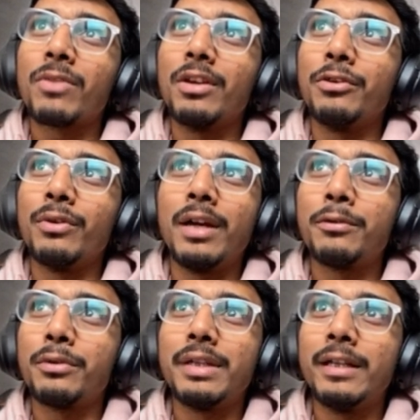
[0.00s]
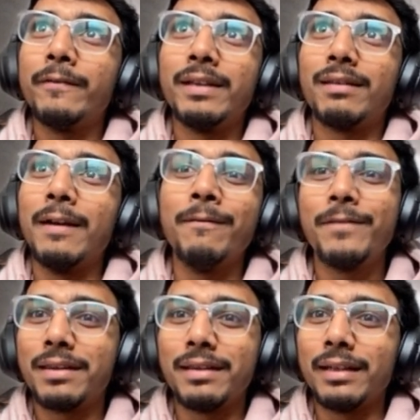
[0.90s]
You have to deal with
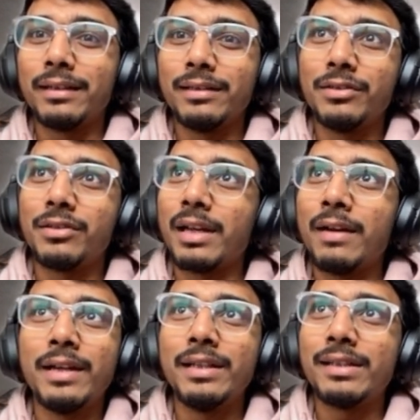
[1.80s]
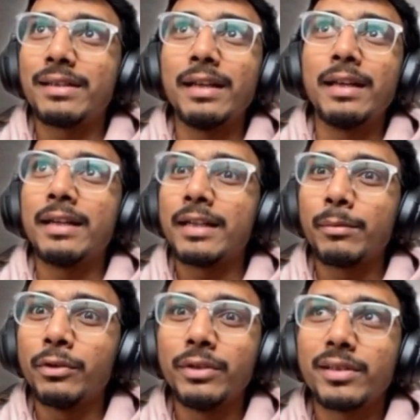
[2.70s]
everything. Mm-hmm. Java is there,
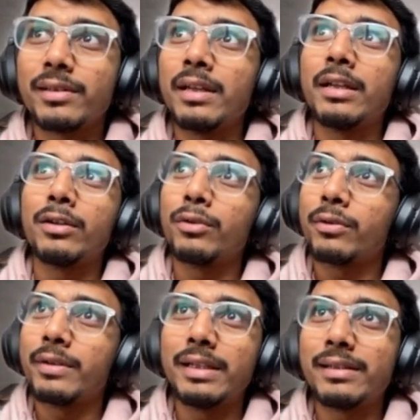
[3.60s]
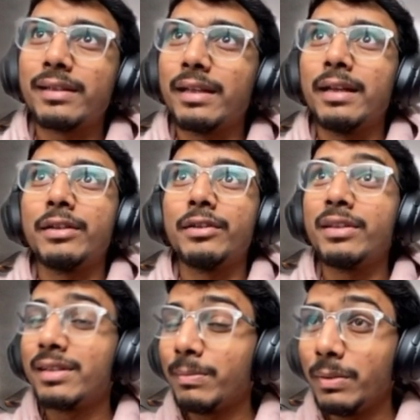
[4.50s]
AWS is there, Docker is there,
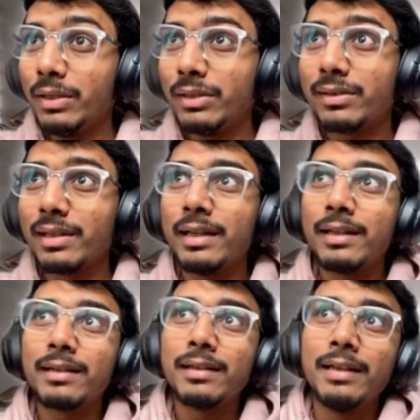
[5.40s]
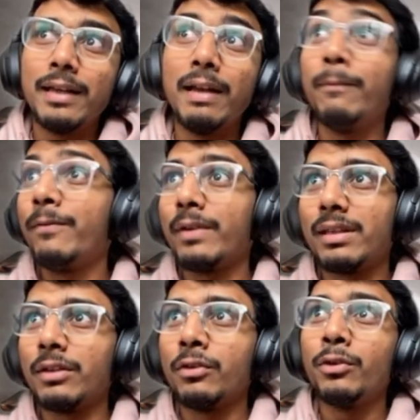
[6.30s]
GCP is there, mm-hmm.
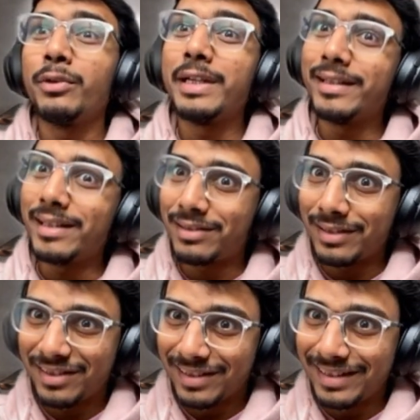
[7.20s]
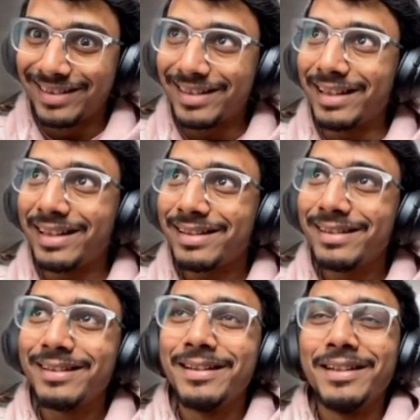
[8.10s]
everything, you know, data structure is there.
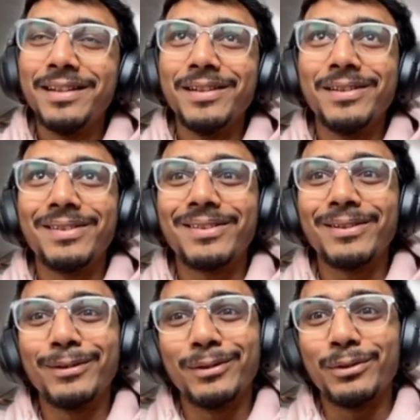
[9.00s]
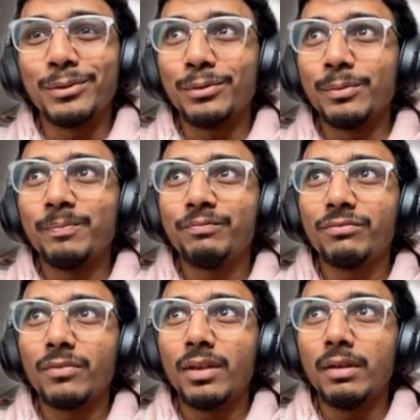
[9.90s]
Mm-hmm. So
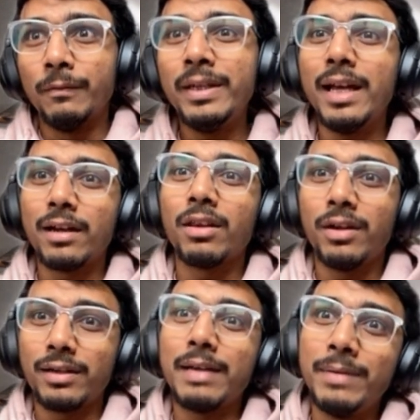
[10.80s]
we are not